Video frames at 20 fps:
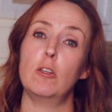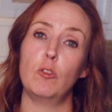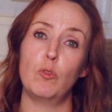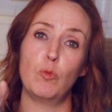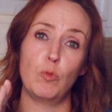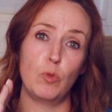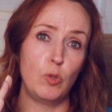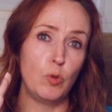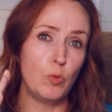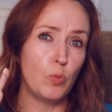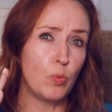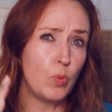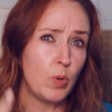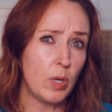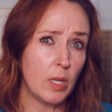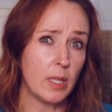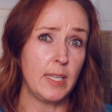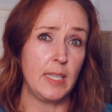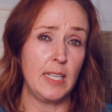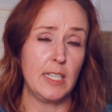you
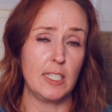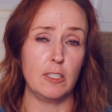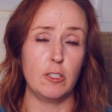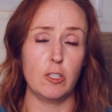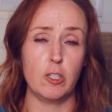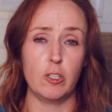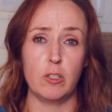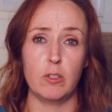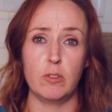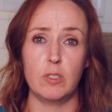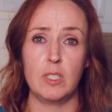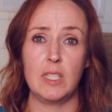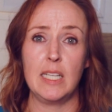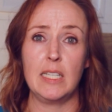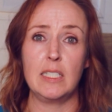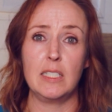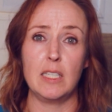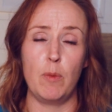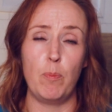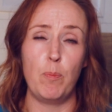really need to look at those
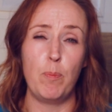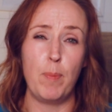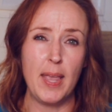things and